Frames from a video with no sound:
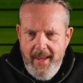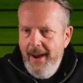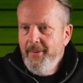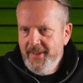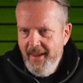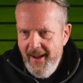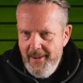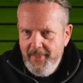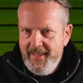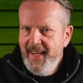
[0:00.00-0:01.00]

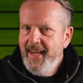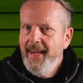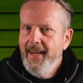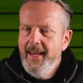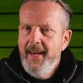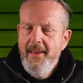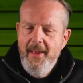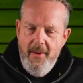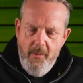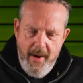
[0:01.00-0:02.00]
outside particularly,
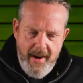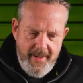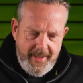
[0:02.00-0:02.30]
where